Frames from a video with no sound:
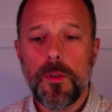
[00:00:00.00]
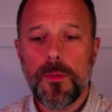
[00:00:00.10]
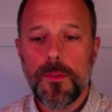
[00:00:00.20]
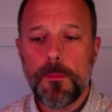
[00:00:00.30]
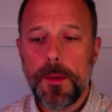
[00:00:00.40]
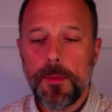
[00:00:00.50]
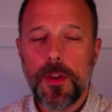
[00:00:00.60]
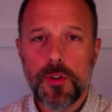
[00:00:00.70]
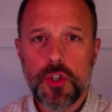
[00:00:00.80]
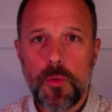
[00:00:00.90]
the people that
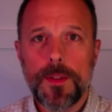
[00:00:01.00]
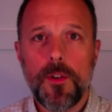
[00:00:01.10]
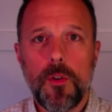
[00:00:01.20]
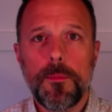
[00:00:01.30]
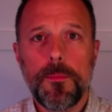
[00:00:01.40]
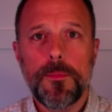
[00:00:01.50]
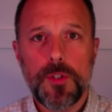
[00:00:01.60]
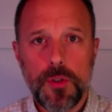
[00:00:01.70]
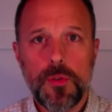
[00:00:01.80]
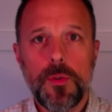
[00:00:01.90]
you're showing the home
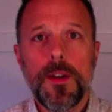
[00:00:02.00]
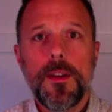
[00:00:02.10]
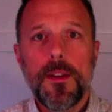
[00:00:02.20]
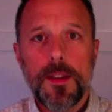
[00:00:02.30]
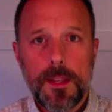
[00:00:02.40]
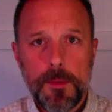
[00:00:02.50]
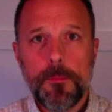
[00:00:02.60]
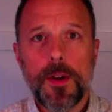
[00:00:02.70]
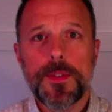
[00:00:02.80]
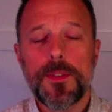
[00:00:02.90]
to, can be
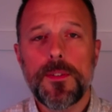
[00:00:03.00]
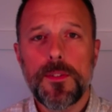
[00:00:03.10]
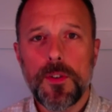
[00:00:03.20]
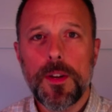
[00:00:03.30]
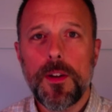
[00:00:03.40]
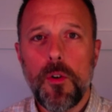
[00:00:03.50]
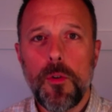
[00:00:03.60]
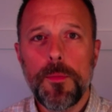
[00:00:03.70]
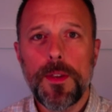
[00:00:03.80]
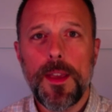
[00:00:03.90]
present during the
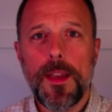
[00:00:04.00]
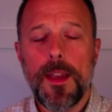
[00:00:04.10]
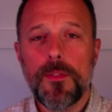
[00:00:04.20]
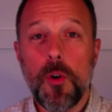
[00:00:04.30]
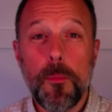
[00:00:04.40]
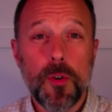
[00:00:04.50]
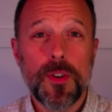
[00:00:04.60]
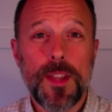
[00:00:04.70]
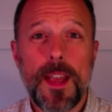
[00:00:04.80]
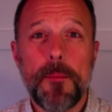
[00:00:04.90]
home. The
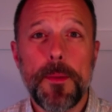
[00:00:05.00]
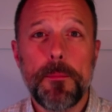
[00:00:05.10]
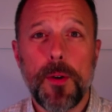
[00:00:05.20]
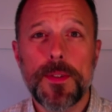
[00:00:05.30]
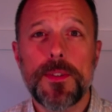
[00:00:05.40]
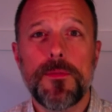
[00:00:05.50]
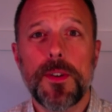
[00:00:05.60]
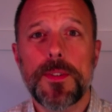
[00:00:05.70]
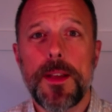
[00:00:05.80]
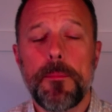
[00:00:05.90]
homeowner can't be present, for
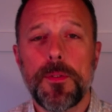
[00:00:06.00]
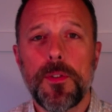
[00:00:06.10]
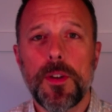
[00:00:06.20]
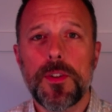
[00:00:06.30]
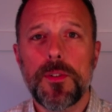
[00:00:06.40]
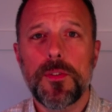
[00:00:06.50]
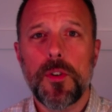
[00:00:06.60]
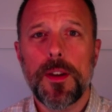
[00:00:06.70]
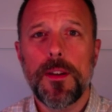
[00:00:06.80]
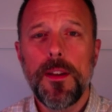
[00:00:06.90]
example,
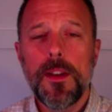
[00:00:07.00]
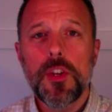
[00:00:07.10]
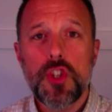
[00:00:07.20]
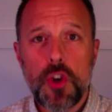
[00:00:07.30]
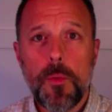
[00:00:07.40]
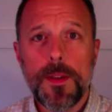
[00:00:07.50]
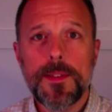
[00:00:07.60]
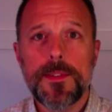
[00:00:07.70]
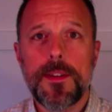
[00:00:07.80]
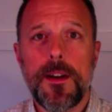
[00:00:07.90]
during
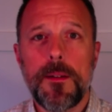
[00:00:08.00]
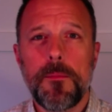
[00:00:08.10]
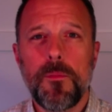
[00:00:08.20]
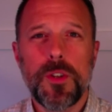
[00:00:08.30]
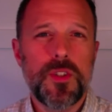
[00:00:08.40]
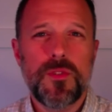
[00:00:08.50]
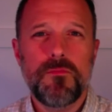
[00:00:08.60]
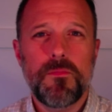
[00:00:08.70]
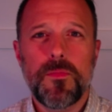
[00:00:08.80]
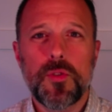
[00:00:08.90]
showings, which
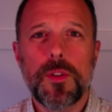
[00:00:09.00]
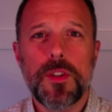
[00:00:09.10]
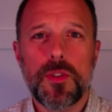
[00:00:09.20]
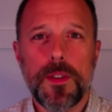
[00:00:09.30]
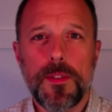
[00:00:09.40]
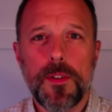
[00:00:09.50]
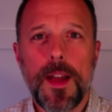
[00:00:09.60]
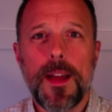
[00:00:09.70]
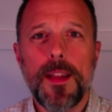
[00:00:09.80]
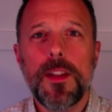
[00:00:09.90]
traditionally they're
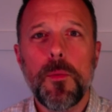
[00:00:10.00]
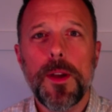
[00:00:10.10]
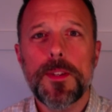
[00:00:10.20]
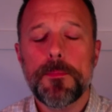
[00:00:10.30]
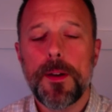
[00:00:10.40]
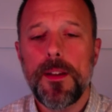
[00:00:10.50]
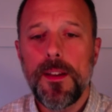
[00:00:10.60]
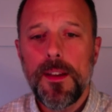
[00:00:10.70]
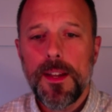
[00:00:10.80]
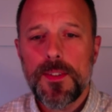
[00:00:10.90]
not anyways, but
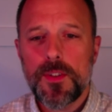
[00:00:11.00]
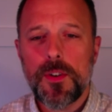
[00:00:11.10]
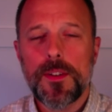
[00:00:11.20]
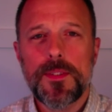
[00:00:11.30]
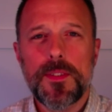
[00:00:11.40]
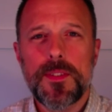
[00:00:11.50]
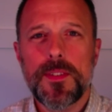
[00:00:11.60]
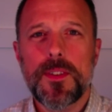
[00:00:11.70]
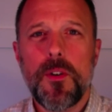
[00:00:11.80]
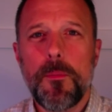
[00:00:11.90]
in certain
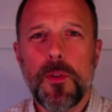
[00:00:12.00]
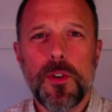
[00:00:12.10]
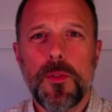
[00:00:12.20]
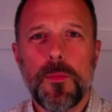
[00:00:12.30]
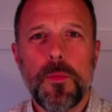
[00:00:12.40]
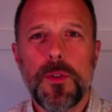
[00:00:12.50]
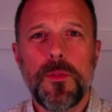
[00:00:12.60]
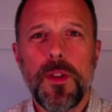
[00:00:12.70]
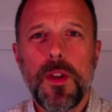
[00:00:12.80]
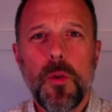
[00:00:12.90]
instances a homeowner would
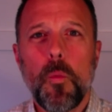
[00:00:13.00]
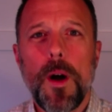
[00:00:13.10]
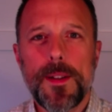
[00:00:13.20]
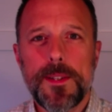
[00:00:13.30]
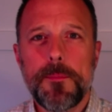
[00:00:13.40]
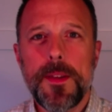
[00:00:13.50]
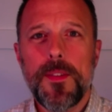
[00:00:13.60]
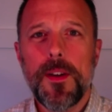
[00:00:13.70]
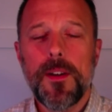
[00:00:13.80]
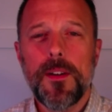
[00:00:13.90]
want to be
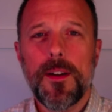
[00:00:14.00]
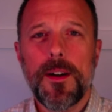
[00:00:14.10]
there,